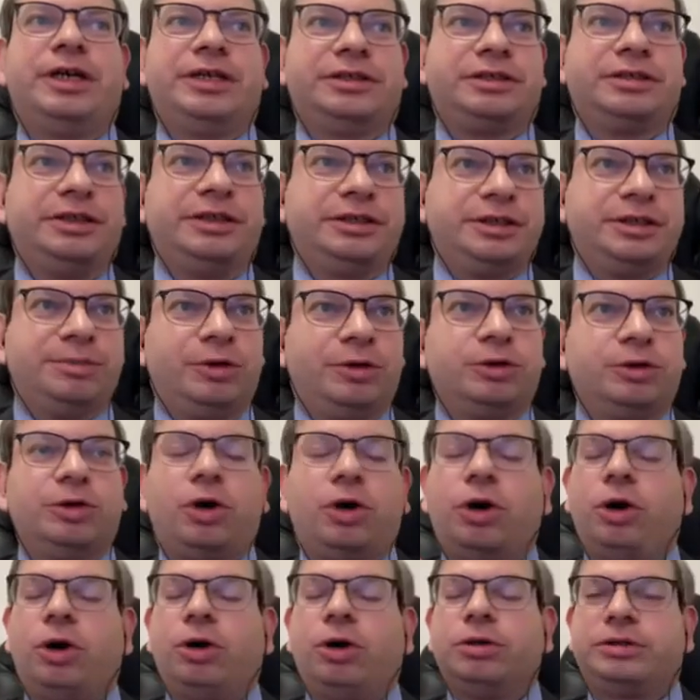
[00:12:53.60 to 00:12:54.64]
that among
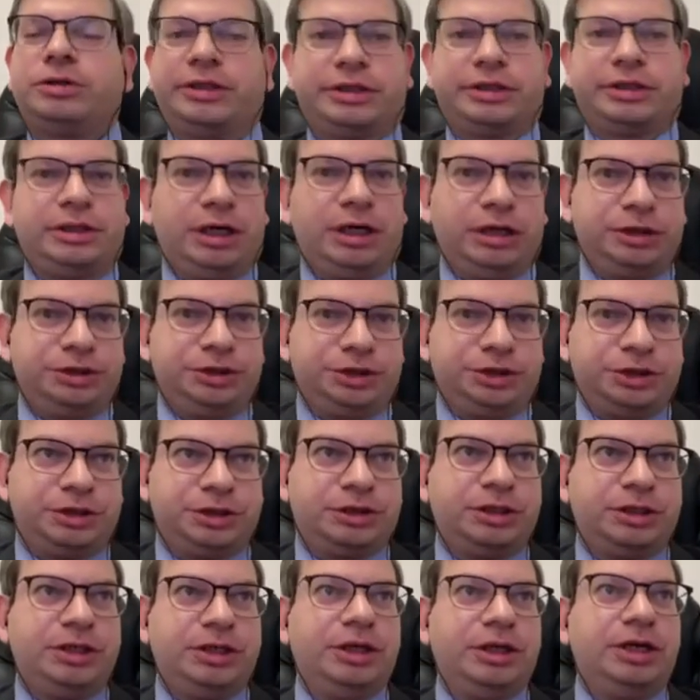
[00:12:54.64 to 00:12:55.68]
all technologies
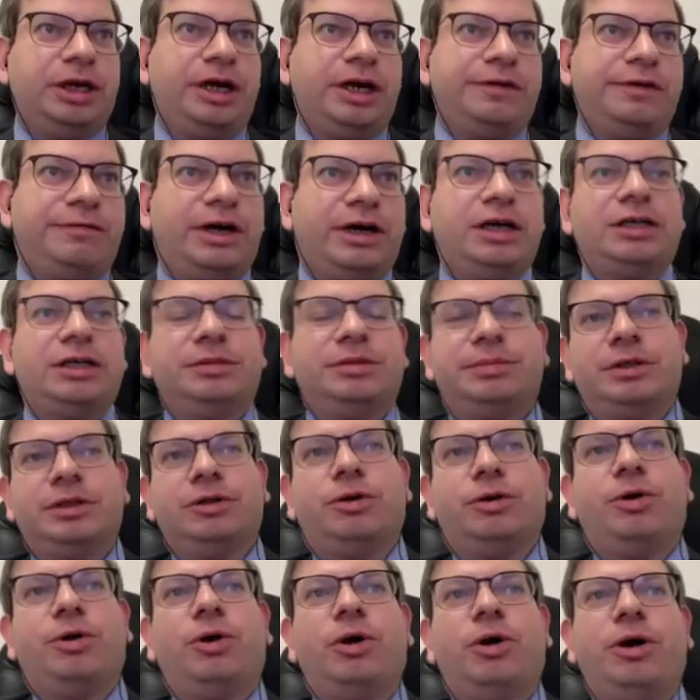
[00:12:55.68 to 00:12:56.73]
available
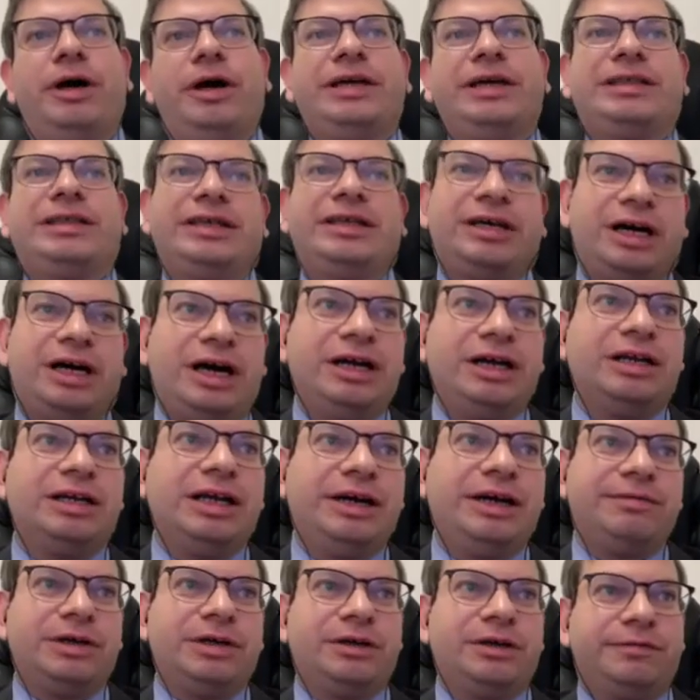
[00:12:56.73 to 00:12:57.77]
or at a high
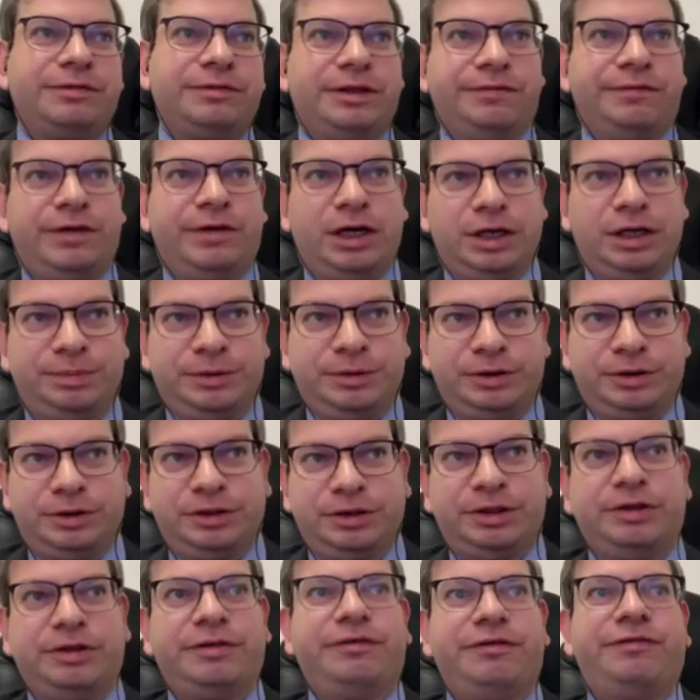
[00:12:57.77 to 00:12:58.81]
level of development
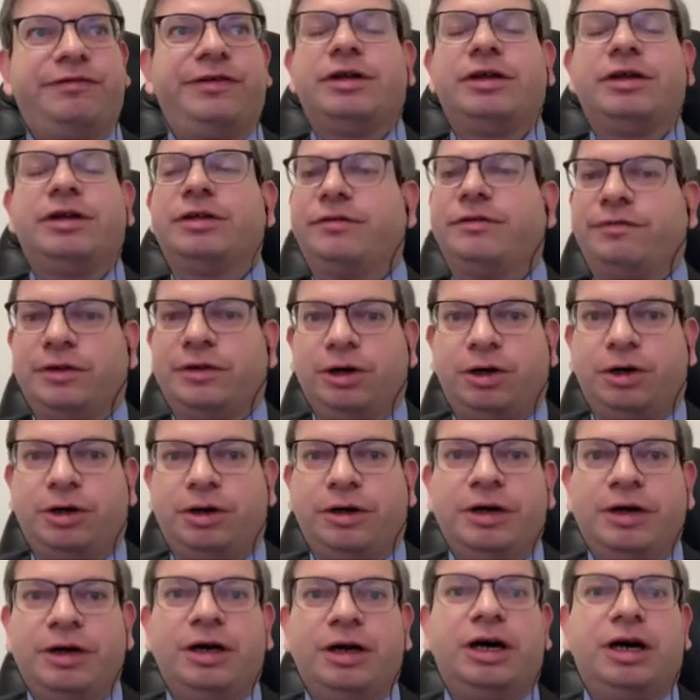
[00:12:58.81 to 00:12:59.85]
in the field of law,
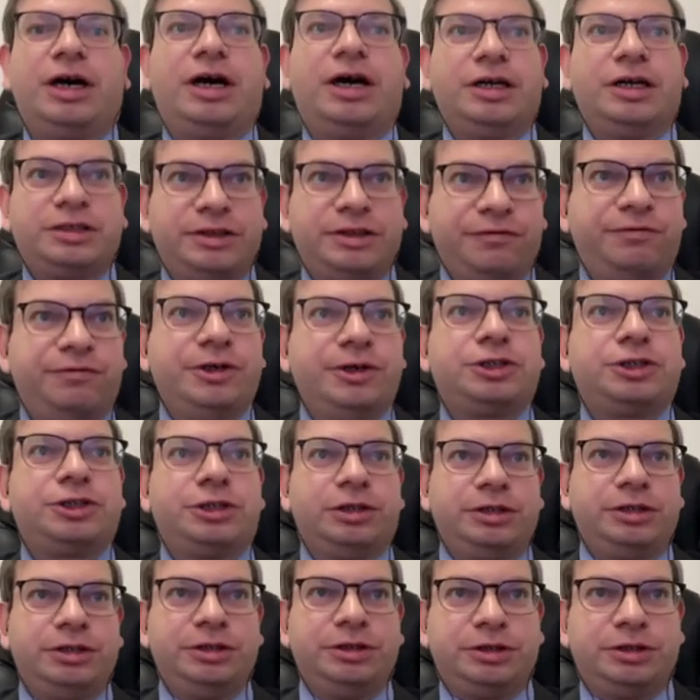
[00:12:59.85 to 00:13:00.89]
artificial
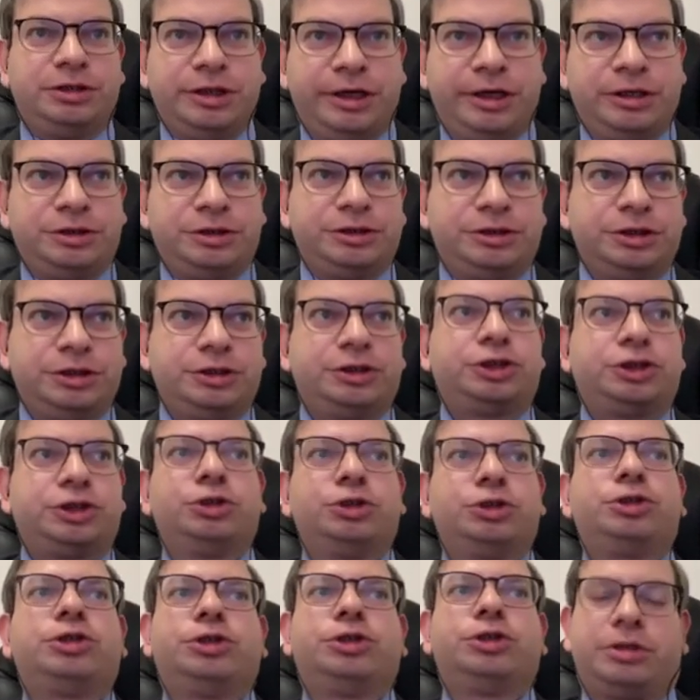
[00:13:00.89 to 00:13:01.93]
intelligence
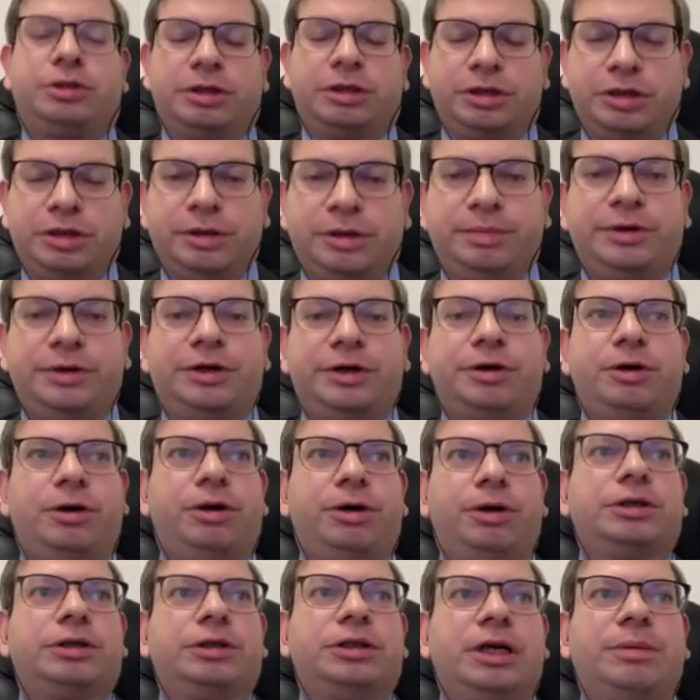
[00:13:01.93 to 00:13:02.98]
should certainly be
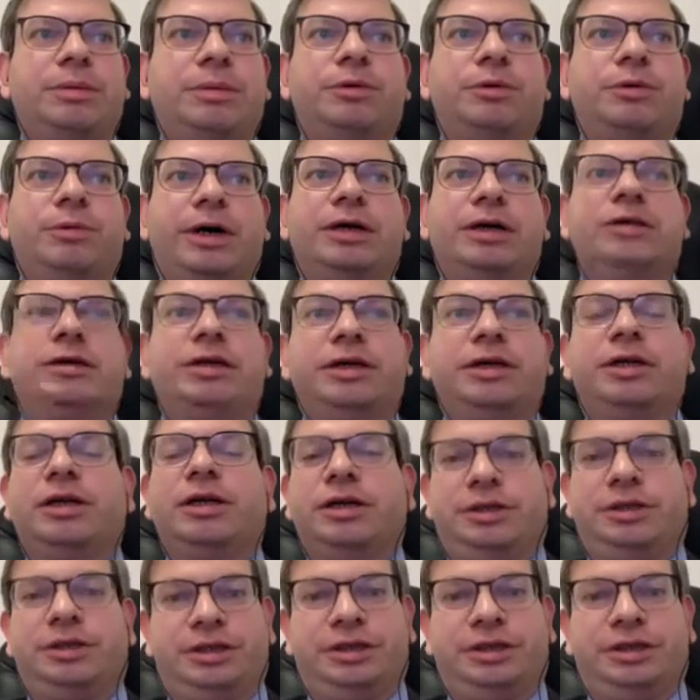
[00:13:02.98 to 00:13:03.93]
called number one legal IT